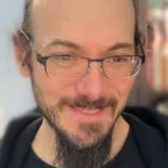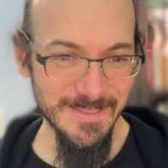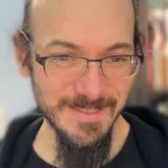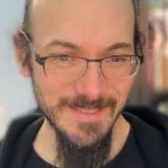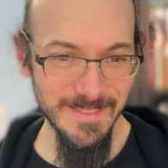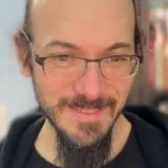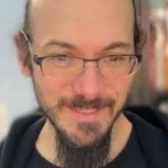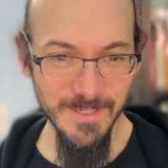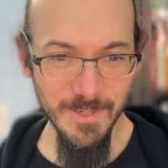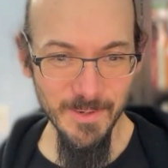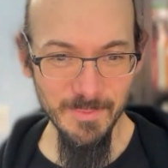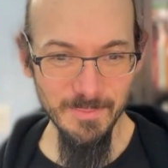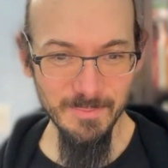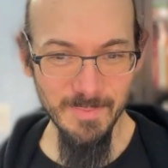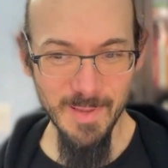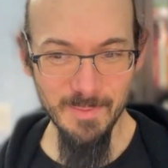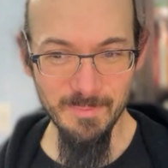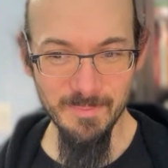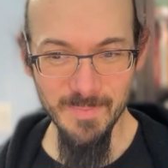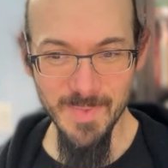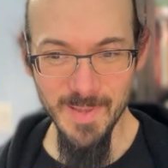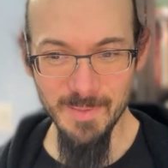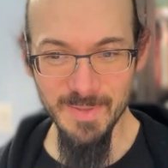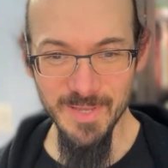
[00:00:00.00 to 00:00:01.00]
You know,
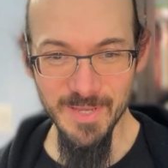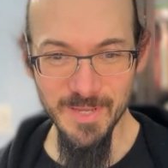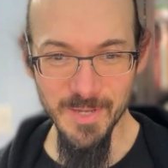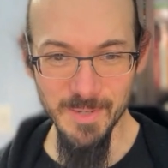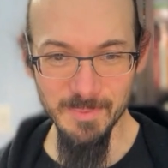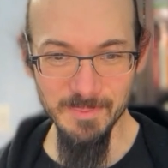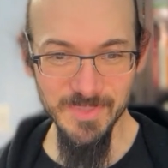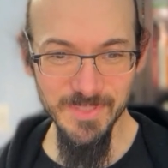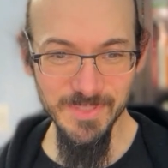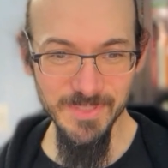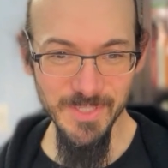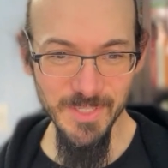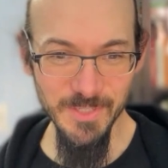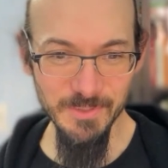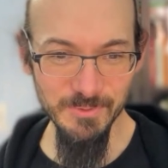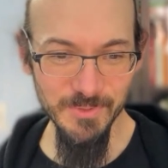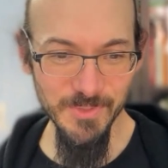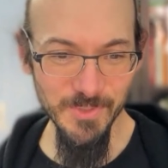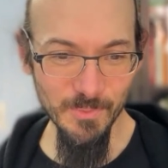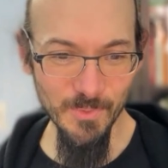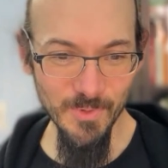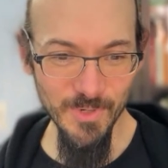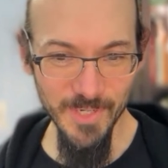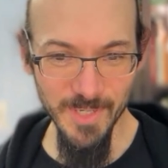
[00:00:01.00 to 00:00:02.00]
maybe comes because I
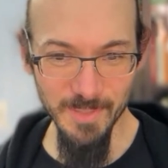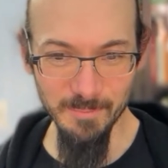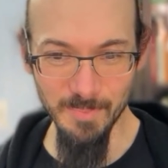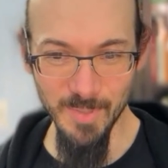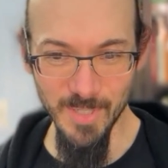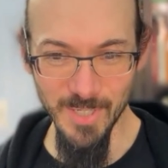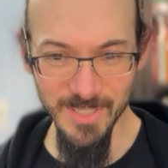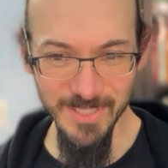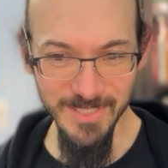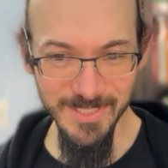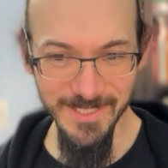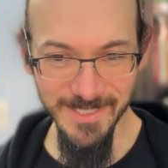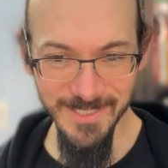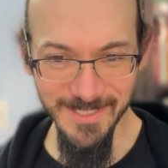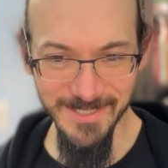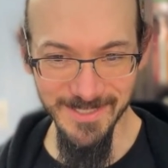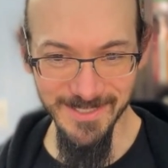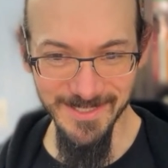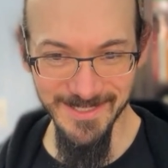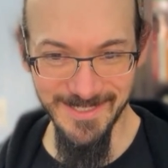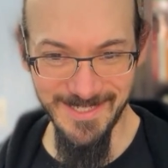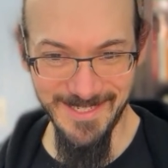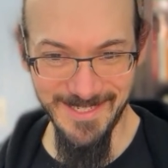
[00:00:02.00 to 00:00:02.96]
used to work in politics.